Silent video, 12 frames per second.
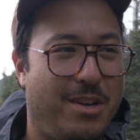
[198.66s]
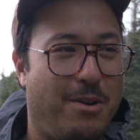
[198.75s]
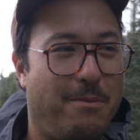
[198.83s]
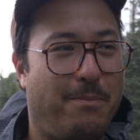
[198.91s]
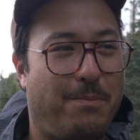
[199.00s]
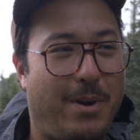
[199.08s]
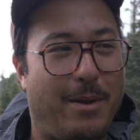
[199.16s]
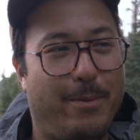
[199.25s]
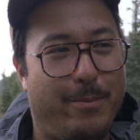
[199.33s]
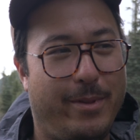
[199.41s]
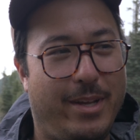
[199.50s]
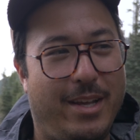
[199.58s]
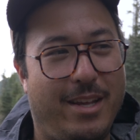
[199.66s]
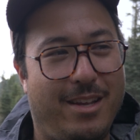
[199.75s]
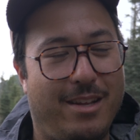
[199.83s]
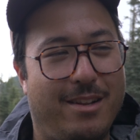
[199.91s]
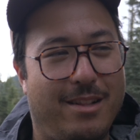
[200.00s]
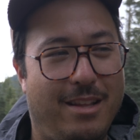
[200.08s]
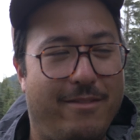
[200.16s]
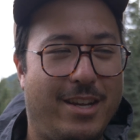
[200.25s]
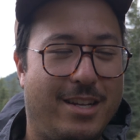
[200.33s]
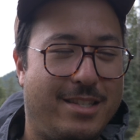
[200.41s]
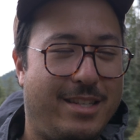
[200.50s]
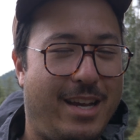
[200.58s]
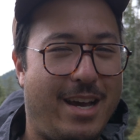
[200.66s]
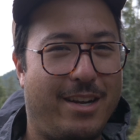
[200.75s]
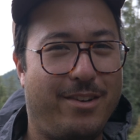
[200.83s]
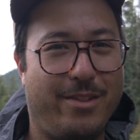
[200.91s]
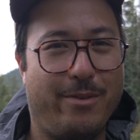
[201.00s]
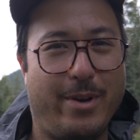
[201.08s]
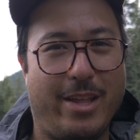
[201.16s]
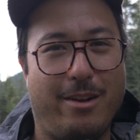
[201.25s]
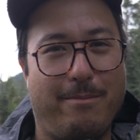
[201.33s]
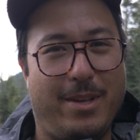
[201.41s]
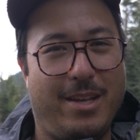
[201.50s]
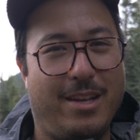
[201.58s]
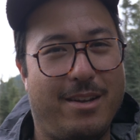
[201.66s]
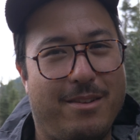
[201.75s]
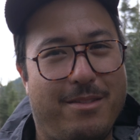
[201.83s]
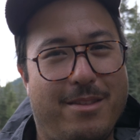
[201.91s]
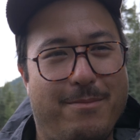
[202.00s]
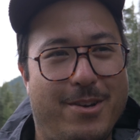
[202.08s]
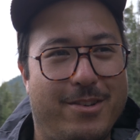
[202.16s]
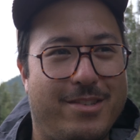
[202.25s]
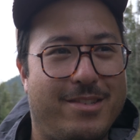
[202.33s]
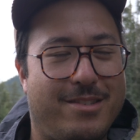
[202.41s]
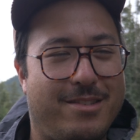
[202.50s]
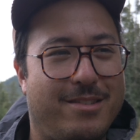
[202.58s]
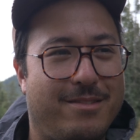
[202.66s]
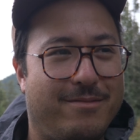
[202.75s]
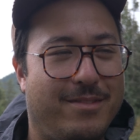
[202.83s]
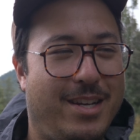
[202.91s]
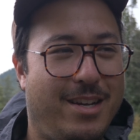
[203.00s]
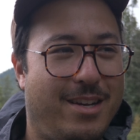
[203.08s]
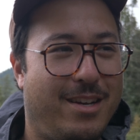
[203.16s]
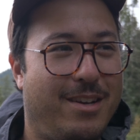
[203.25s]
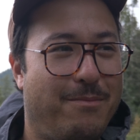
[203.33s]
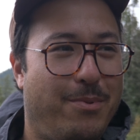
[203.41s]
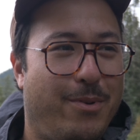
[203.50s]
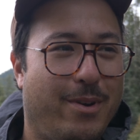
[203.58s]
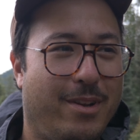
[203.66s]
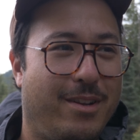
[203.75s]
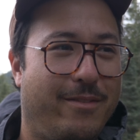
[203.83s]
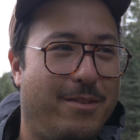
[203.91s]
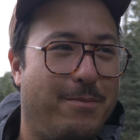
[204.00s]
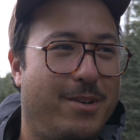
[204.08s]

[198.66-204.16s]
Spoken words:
know, probably living in Seattle, the weather being the most important of them